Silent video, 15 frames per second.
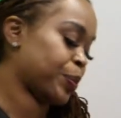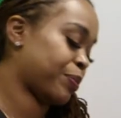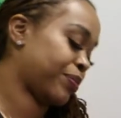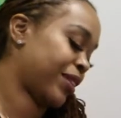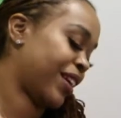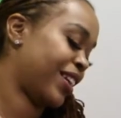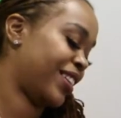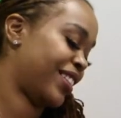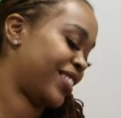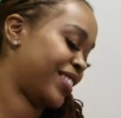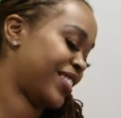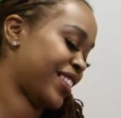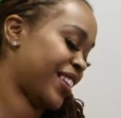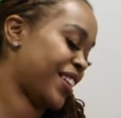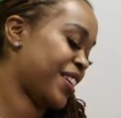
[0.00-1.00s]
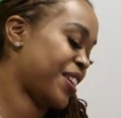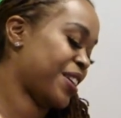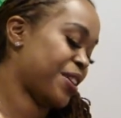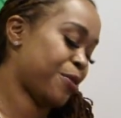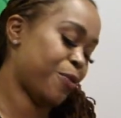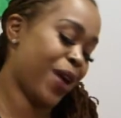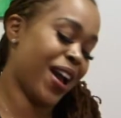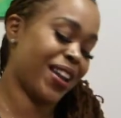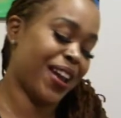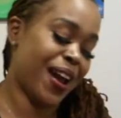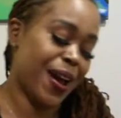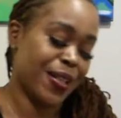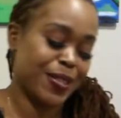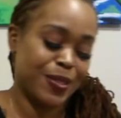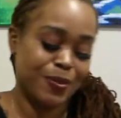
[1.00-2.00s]
Why
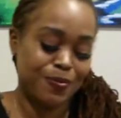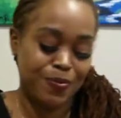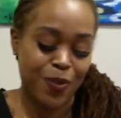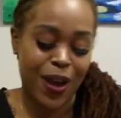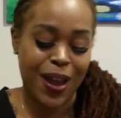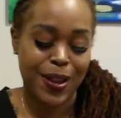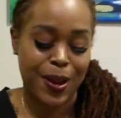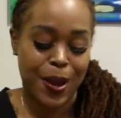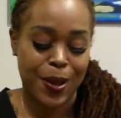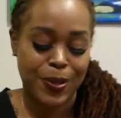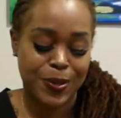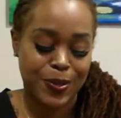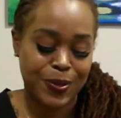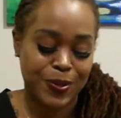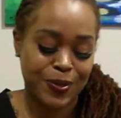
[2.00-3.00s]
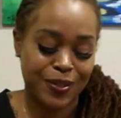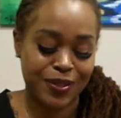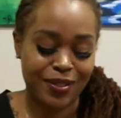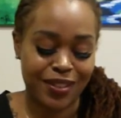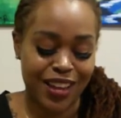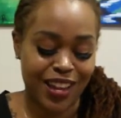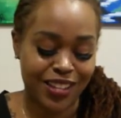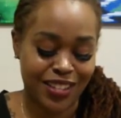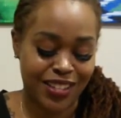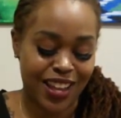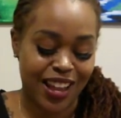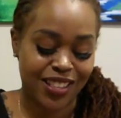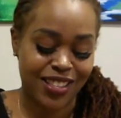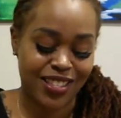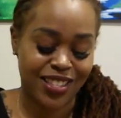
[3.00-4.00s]
not? Why not? I just
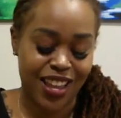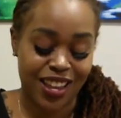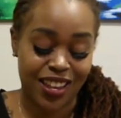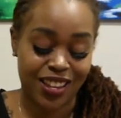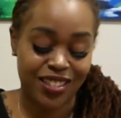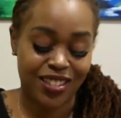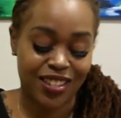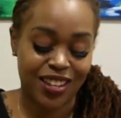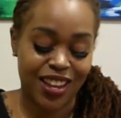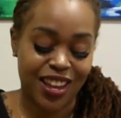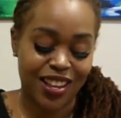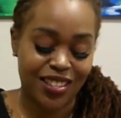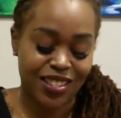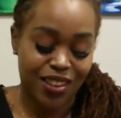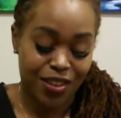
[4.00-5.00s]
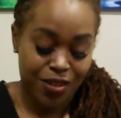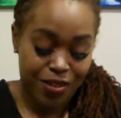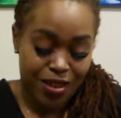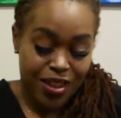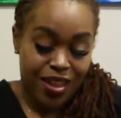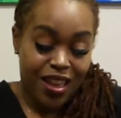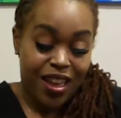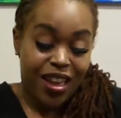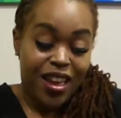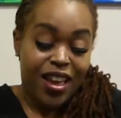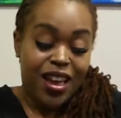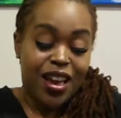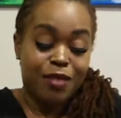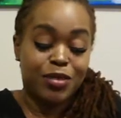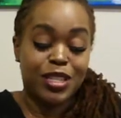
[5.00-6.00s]
got this deck in today, so
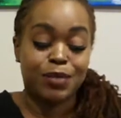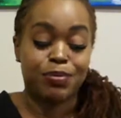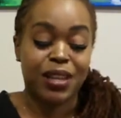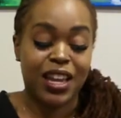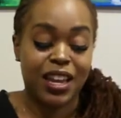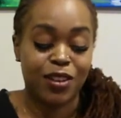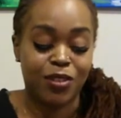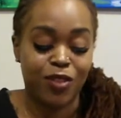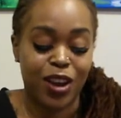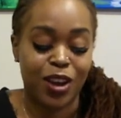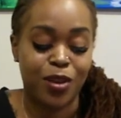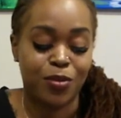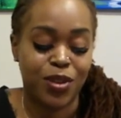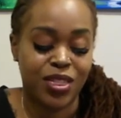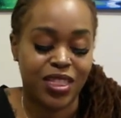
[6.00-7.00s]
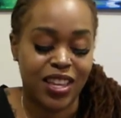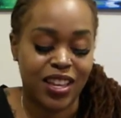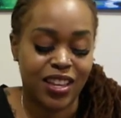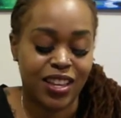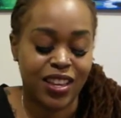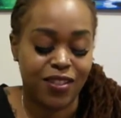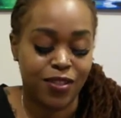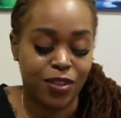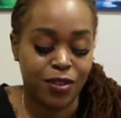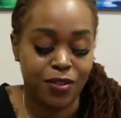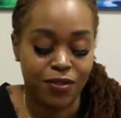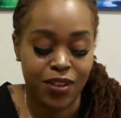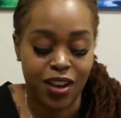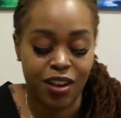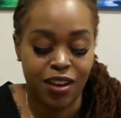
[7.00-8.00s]
I'm just playing around with it. Give you a
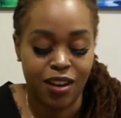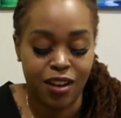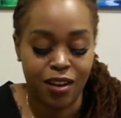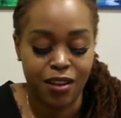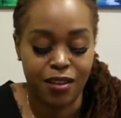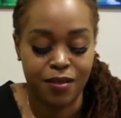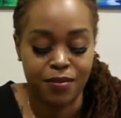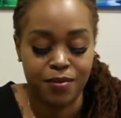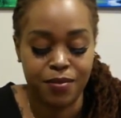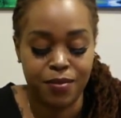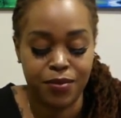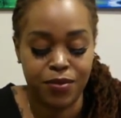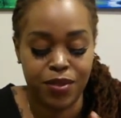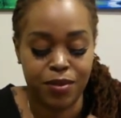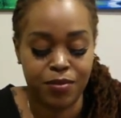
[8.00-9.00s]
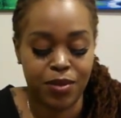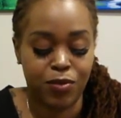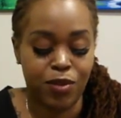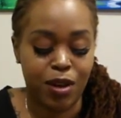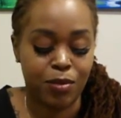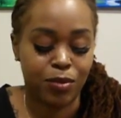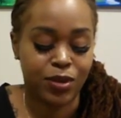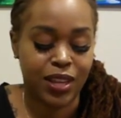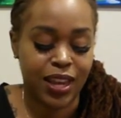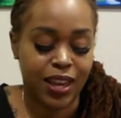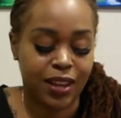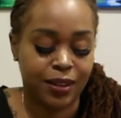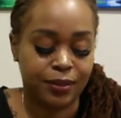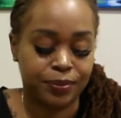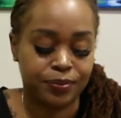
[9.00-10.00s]
fun card from the Rebel deck.